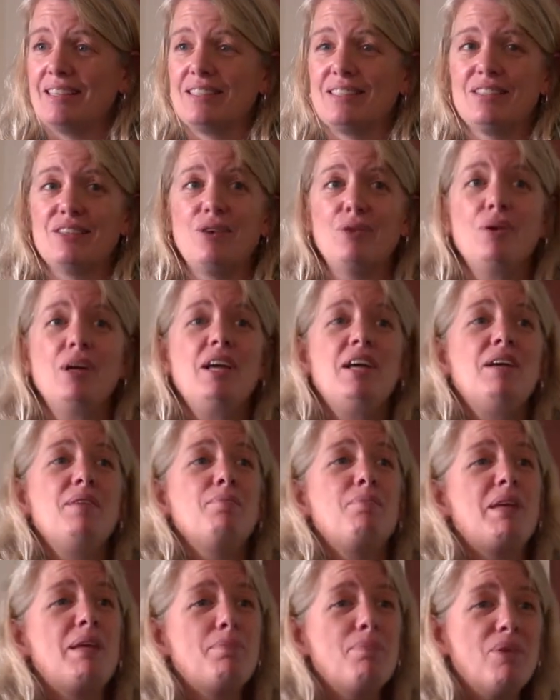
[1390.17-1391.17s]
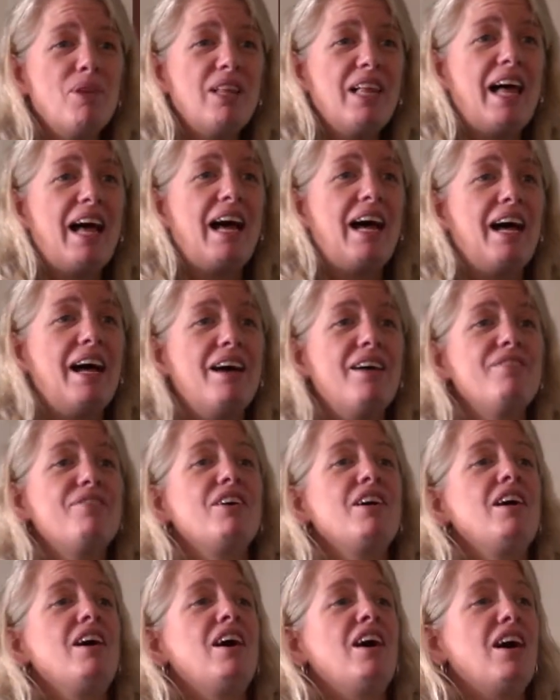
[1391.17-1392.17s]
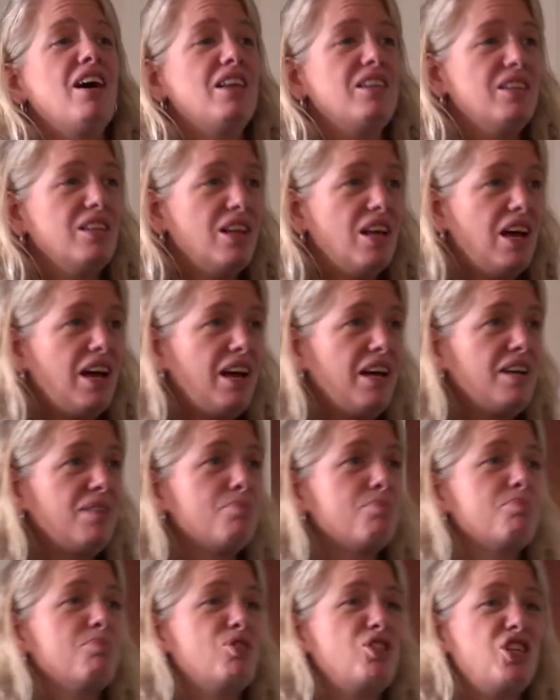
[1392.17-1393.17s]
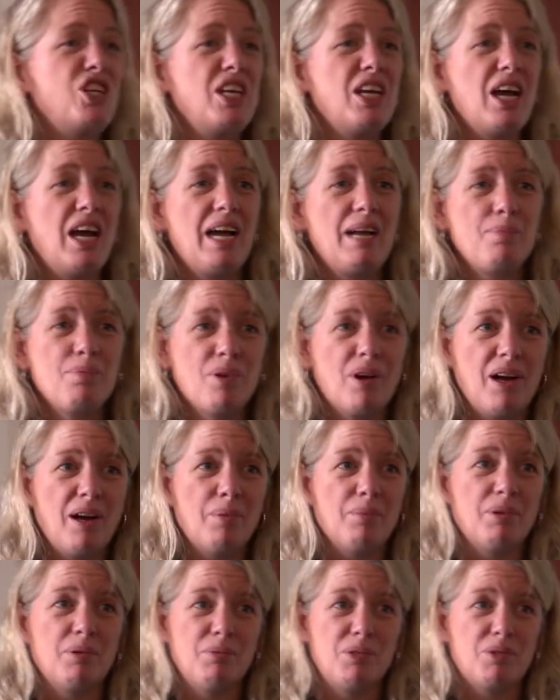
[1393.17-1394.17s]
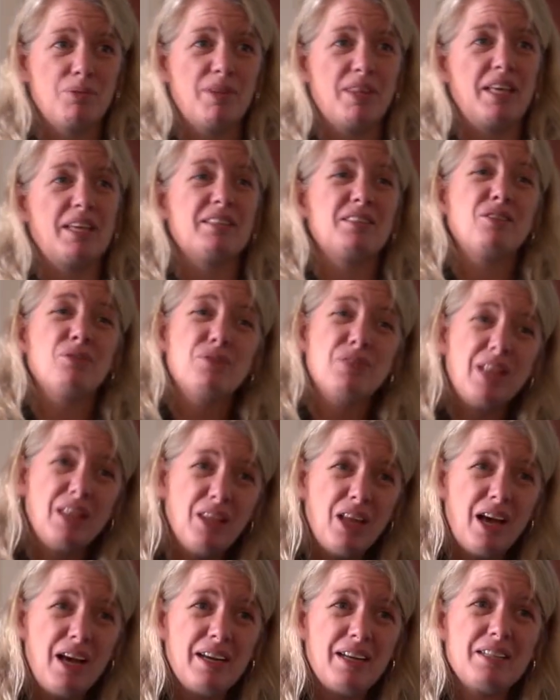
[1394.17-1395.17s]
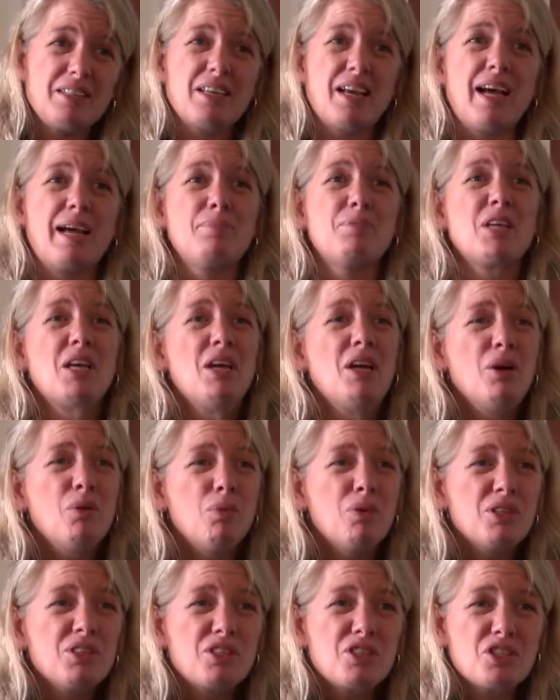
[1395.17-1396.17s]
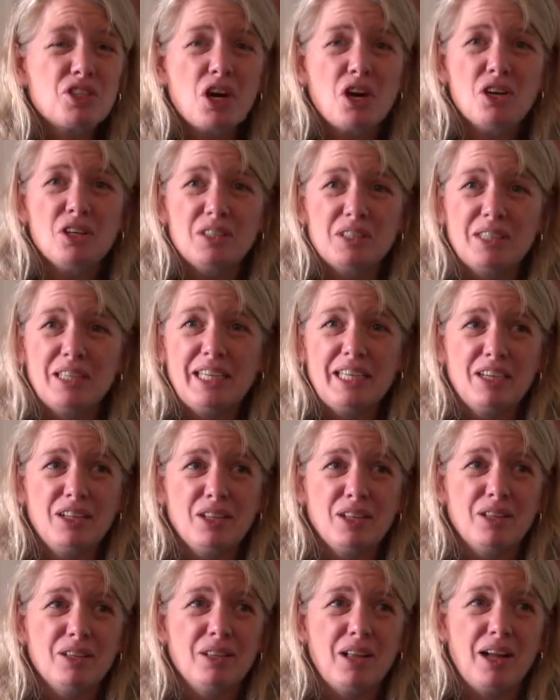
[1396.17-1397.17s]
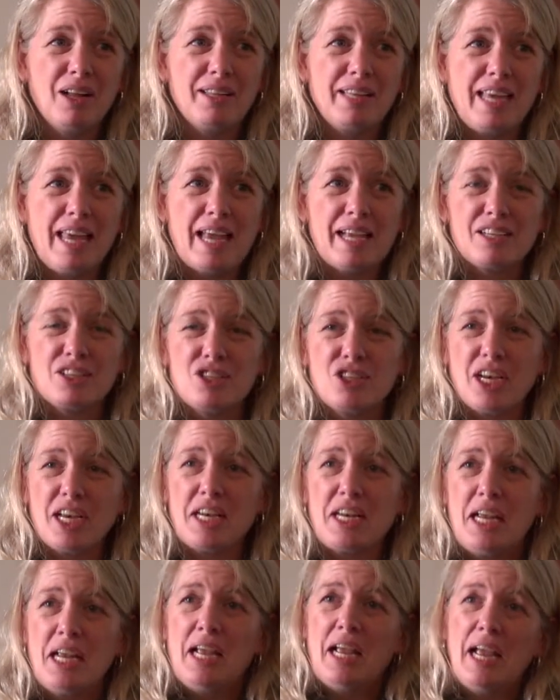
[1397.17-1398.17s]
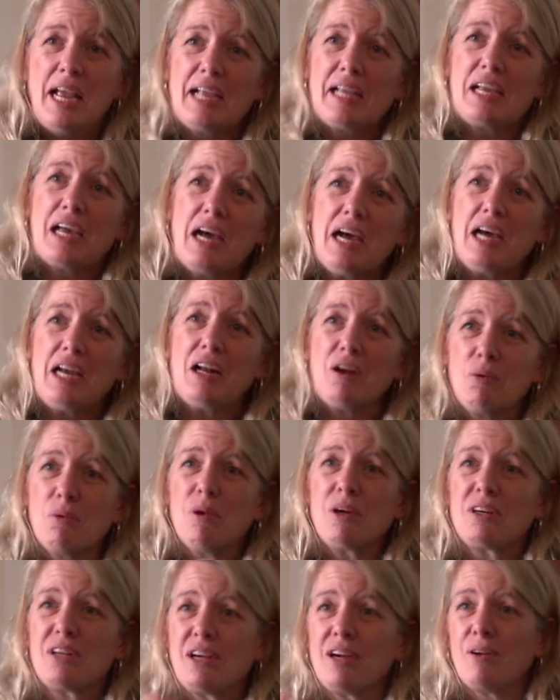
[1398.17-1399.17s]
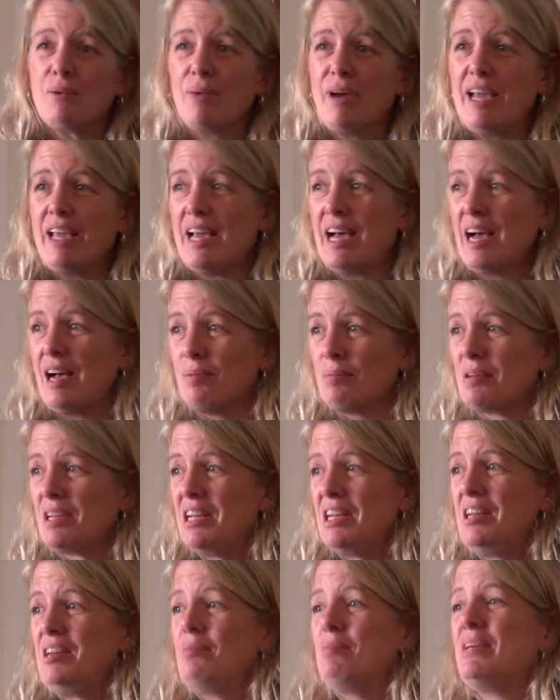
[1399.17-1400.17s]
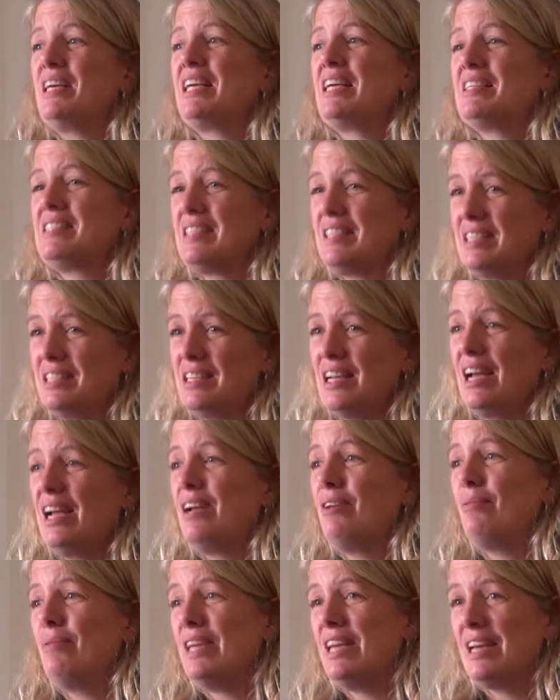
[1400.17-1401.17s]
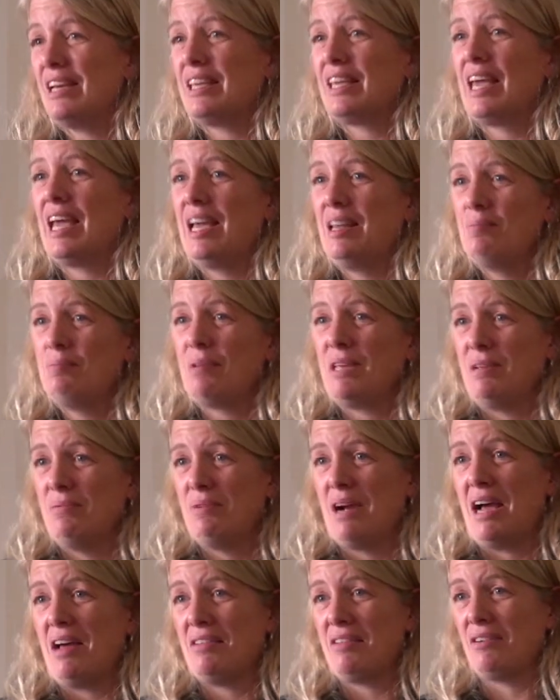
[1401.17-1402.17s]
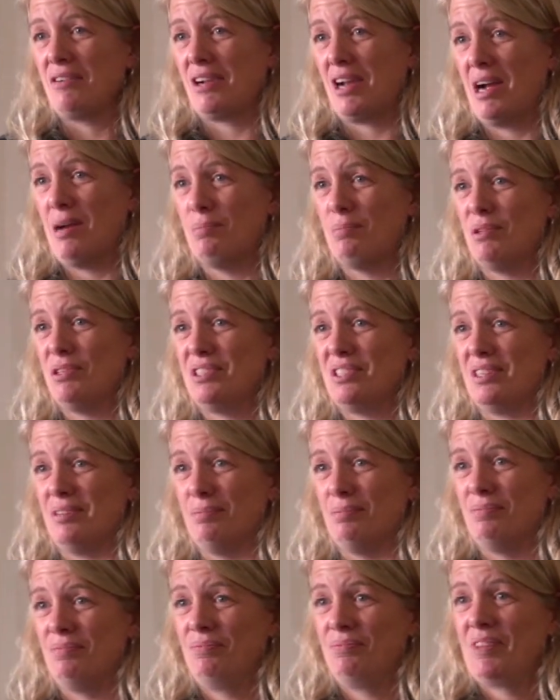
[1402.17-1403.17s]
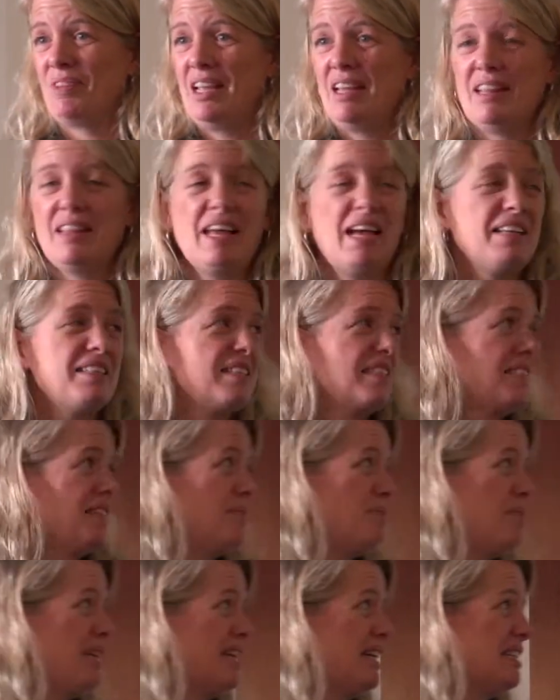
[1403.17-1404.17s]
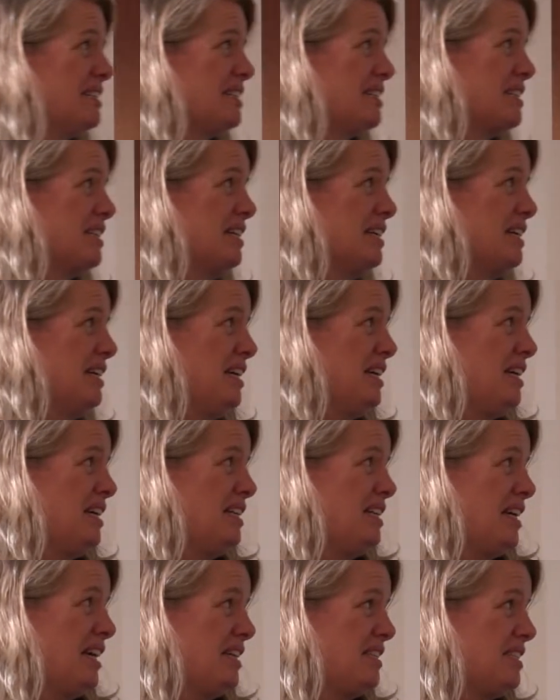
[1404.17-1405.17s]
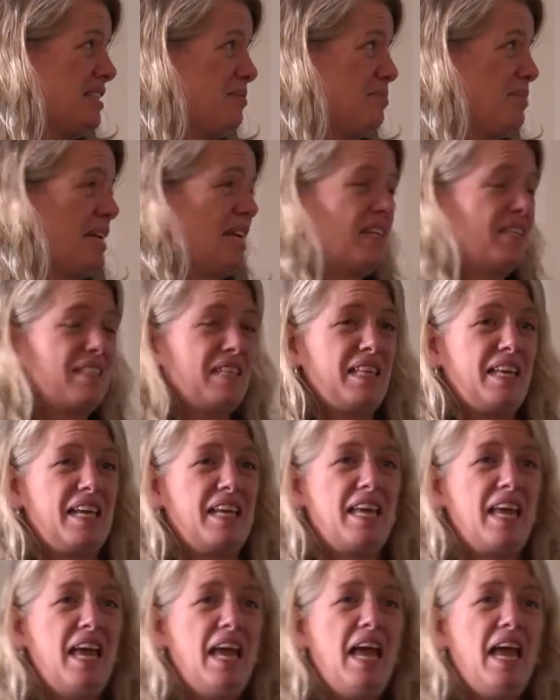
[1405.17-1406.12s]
So people have a lot of GI problems with it. So a lot of times we'll start little on the Exjade and kind of work our way up because the diarrhea can be rather cumbersome. That's the biggest thing.